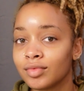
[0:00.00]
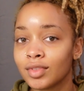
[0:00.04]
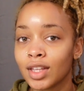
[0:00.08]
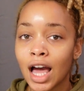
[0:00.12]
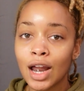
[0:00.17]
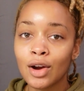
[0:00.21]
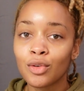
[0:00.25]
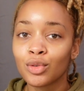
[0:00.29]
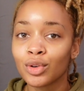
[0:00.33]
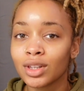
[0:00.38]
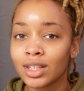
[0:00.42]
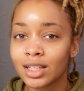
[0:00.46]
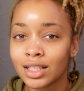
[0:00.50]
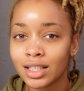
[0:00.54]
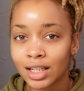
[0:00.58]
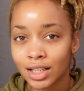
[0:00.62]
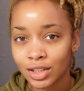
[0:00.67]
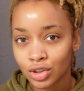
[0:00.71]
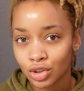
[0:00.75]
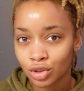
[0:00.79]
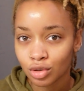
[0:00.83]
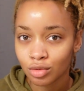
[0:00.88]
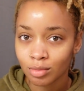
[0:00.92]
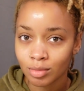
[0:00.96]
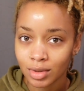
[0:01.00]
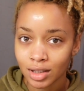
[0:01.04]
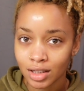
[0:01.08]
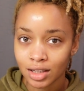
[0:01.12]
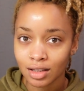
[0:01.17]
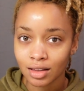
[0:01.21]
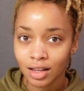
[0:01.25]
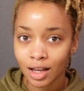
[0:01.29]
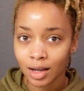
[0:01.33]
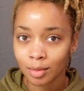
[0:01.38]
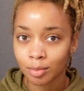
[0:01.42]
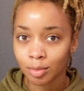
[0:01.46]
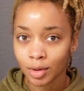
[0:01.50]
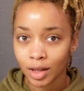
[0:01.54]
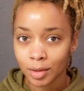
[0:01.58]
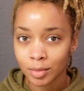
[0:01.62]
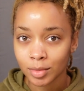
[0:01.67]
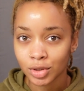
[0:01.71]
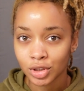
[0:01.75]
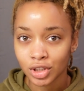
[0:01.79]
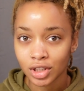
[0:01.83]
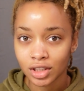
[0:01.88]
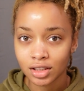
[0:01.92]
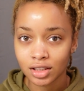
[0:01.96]
I don't really get too many like
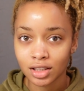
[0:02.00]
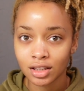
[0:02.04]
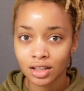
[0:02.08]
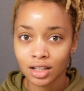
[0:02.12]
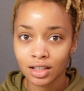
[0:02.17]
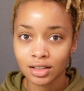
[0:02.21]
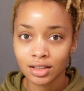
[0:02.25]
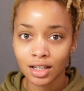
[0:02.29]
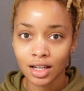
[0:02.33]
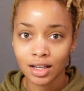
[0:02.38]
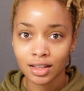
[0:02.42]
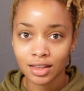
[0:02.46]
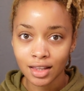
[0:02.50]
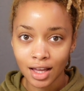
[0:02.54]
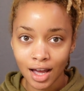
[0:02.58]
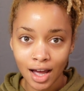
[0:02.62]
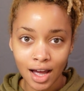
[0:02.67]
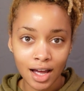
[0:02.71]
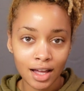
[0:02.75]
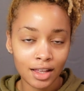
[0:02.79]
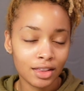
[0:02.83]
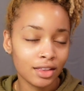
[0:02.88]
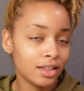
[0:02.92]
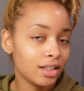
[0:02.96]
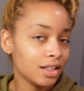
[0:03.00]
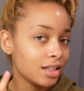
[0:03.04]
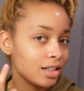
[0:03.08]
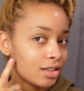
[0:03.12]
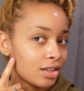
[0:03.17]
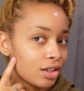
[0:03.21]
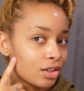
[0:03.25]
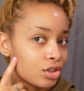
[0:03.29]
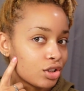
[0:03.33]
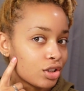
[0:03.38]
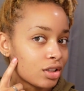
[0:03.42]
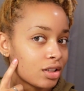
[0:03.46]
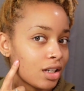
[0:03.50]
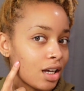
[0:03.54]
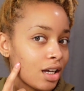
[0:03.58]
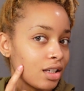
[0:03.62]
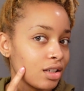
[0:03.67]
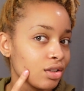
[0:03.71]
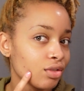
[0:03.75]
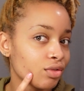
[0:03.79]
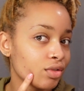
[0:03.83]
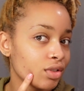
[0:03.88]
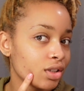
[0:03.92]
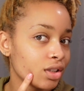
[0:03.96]
blemishes and things like that. These are just
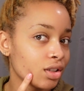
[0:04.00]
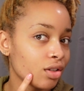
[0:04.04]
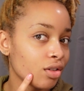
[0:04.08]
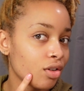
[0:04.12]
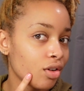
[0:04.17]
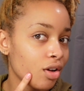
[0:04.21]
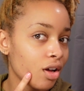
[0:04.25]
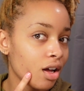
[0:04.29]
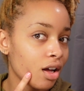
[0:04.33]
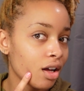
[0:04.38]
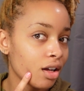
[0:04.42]
as a result